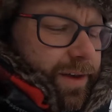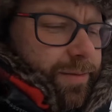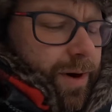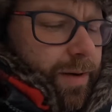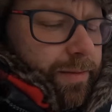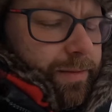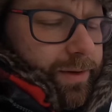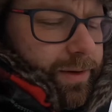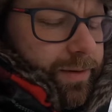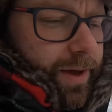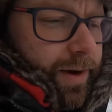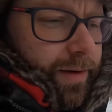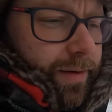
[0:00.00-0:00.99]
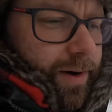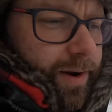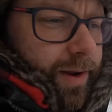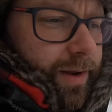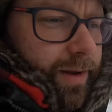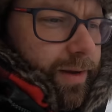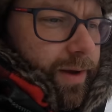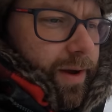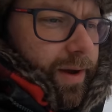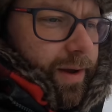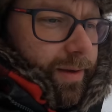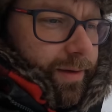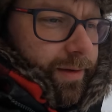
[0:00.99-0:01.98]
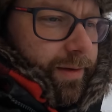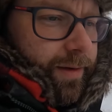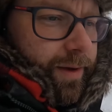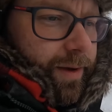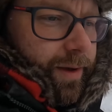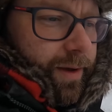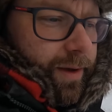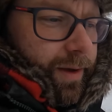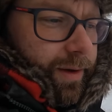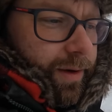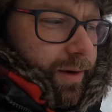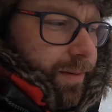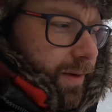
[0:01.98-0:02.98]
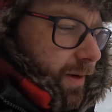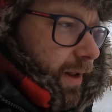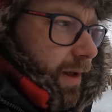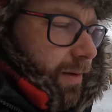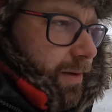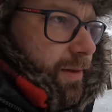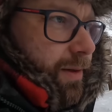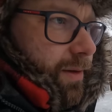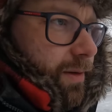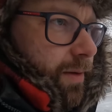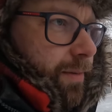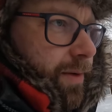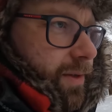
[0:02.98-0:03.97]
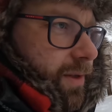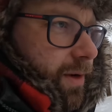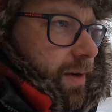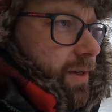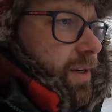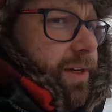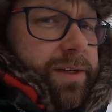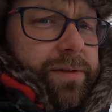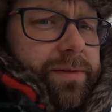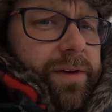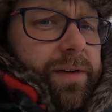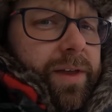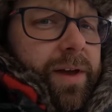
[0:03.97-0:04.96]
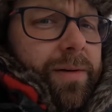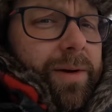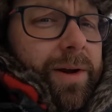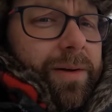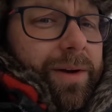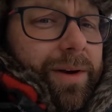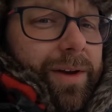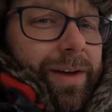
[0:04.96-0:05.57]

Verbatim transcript: You probably knew that already. I took me till I was almost 36 to figure that one out.